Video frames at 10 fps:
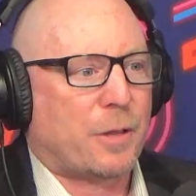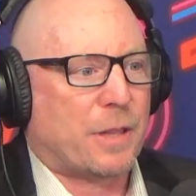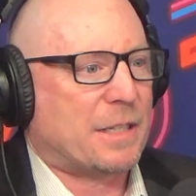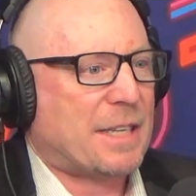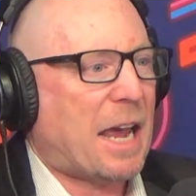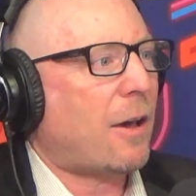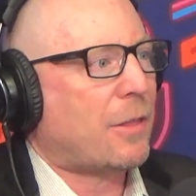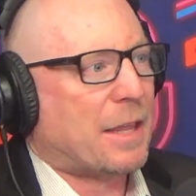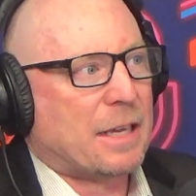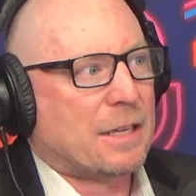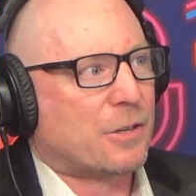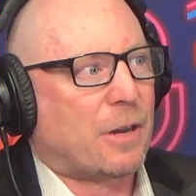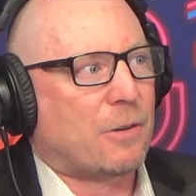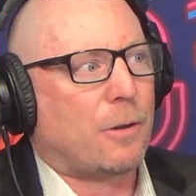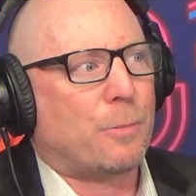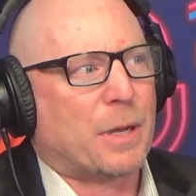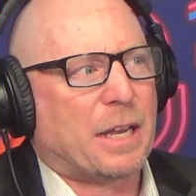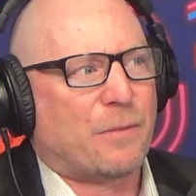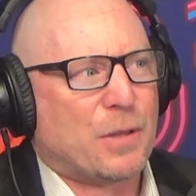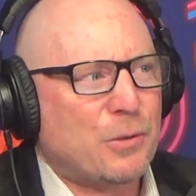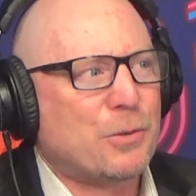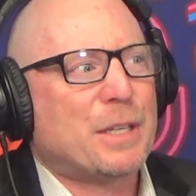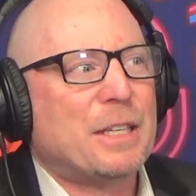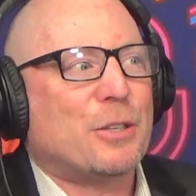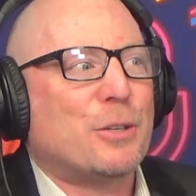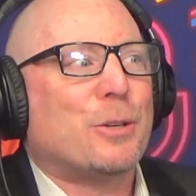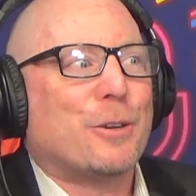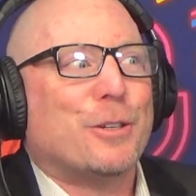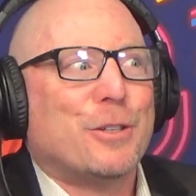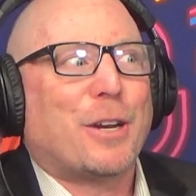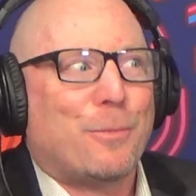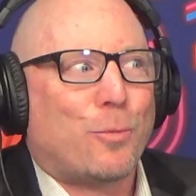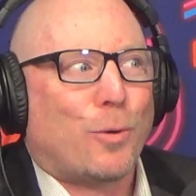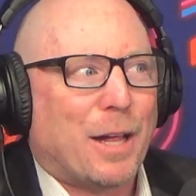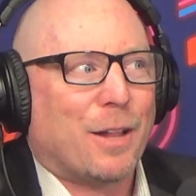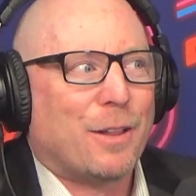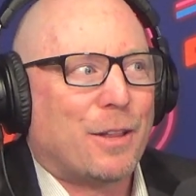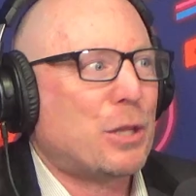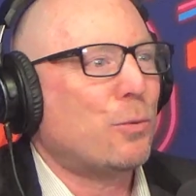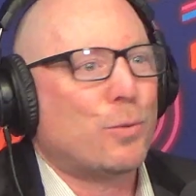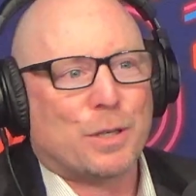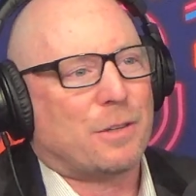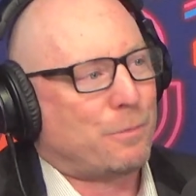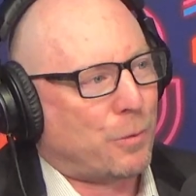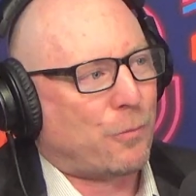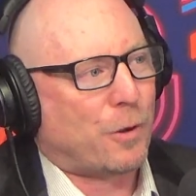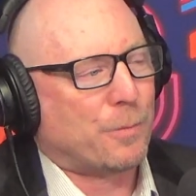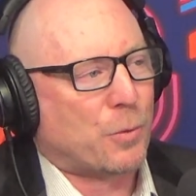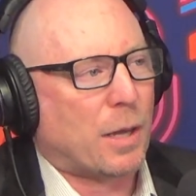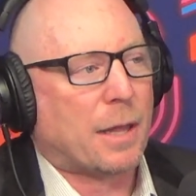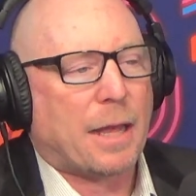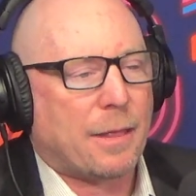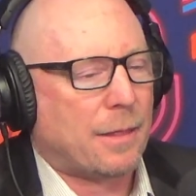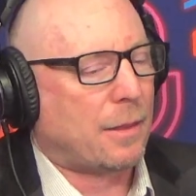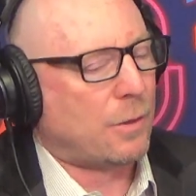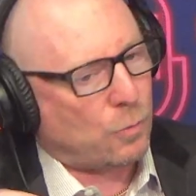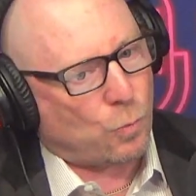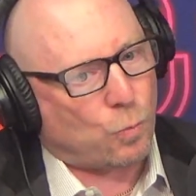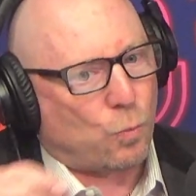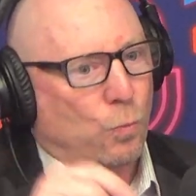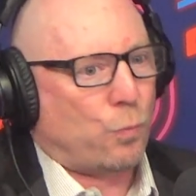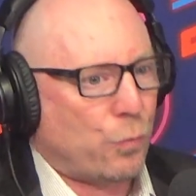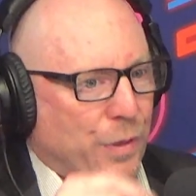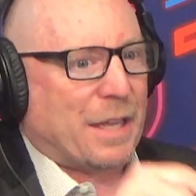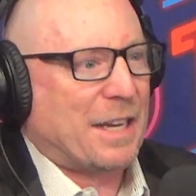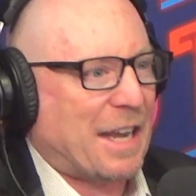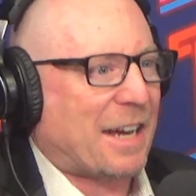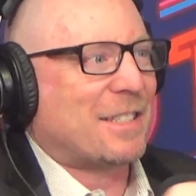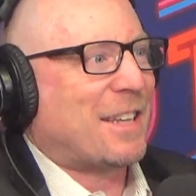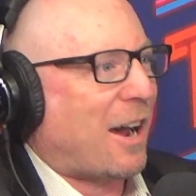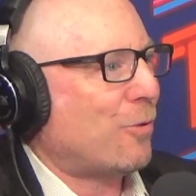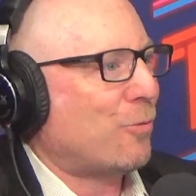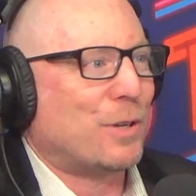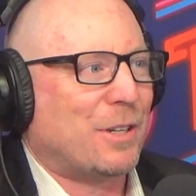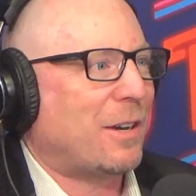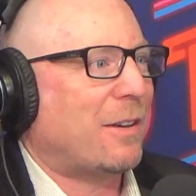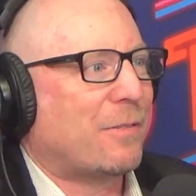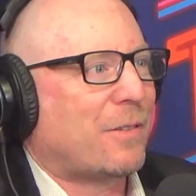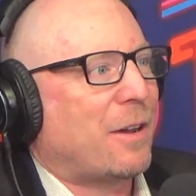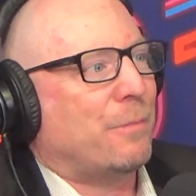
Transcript: and South, it's a great role. But if you didn't do your job well, you wouldn't have performed well and the next dot wouldn't have come.